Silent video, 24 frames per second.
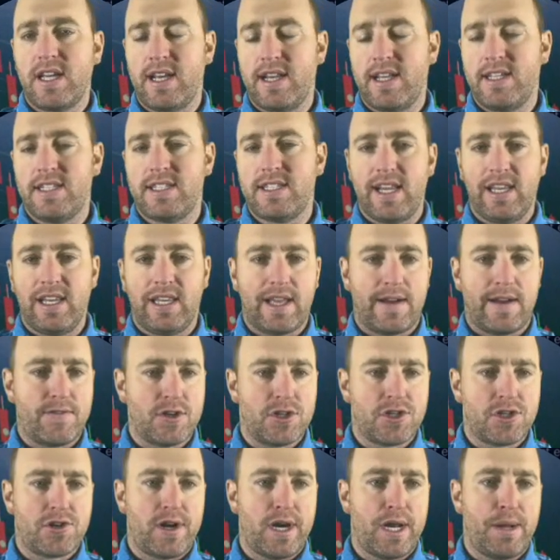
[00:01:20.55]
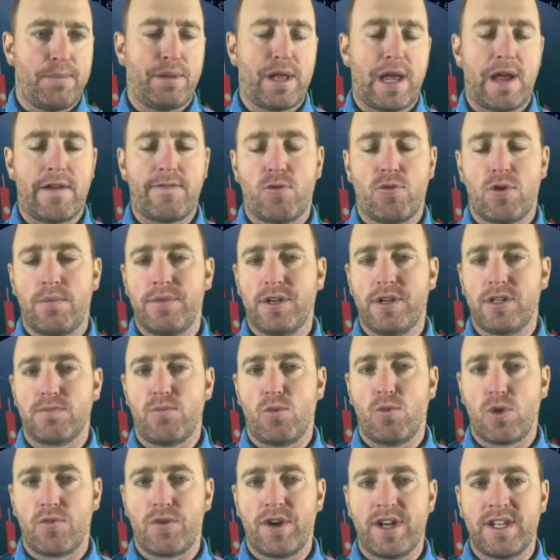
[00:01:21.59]
It is a leverage trading platform. There's
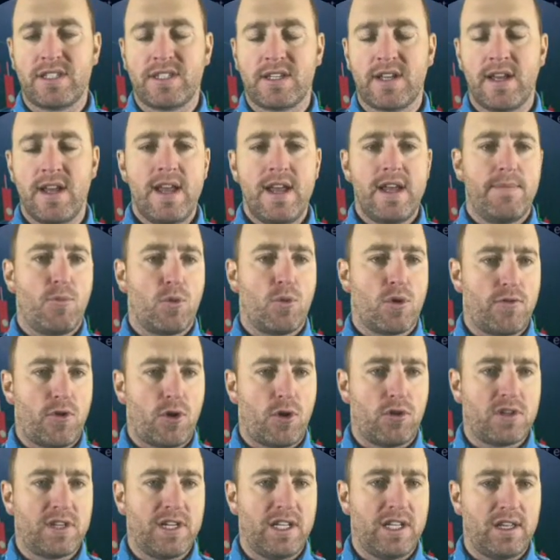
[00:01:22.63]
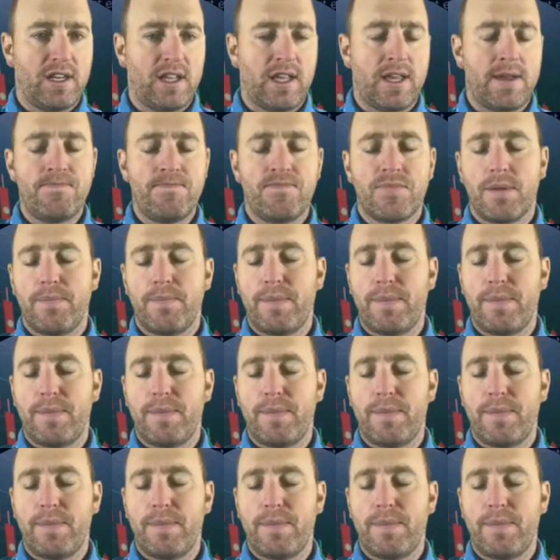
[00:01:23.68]
more risk, more volatility.